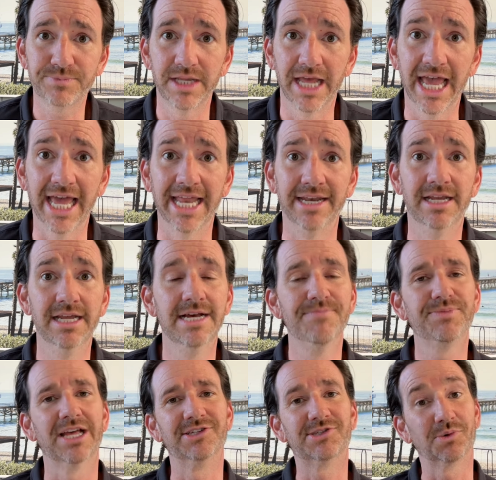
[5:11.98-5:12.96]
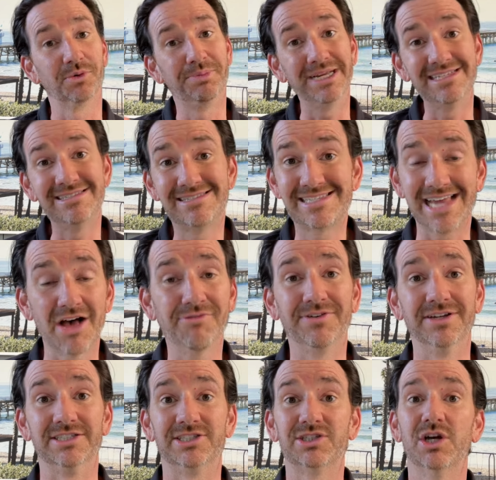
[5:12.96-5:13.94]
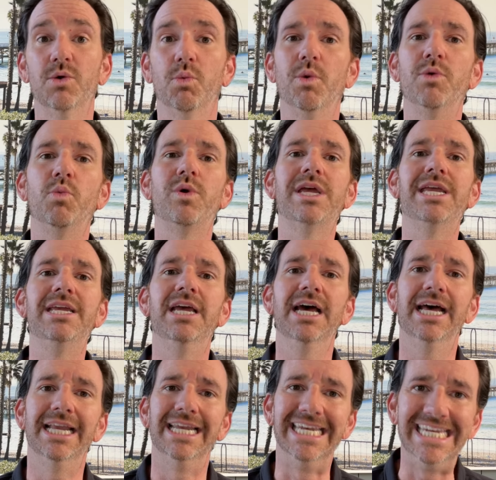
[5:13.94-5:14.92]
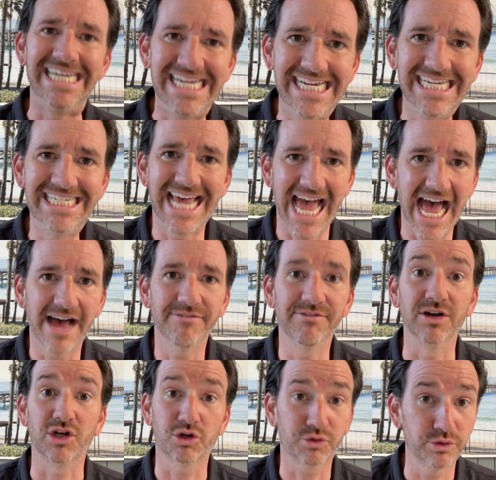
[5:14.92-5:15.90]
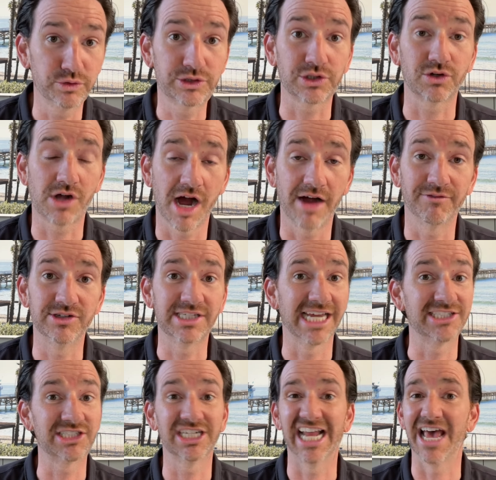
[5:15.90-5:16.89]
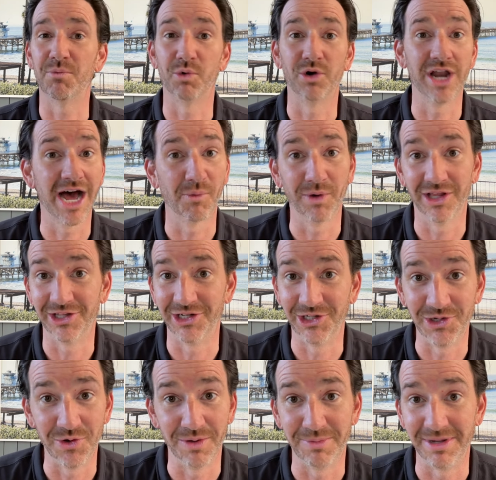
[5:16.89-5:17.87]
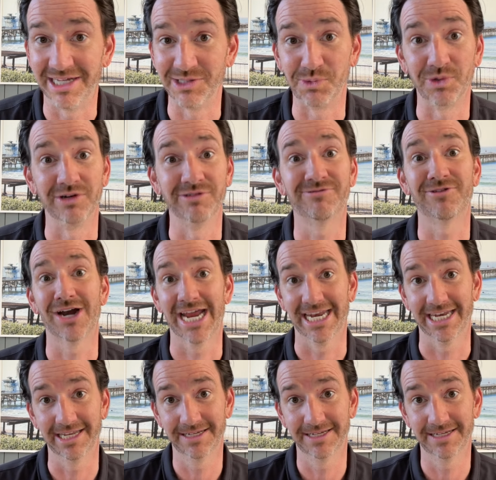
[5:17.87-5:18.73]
And, and so we're being selfish when we need to have a crucial conversation and we're not willing to do it because we're afraid.